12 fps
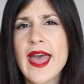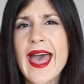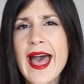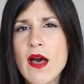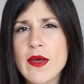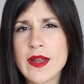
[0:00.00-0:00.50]

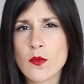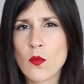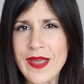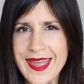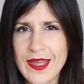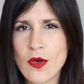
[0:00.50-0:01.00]
how and
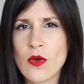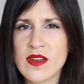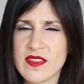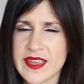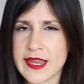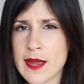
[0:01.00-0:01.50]
where
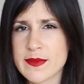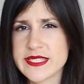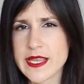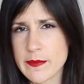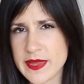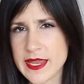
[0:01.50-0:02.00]
all of their
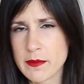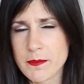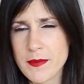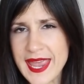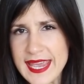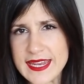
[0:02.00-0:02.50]
garments are being
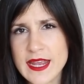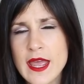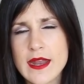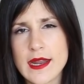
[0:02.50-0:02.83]
made.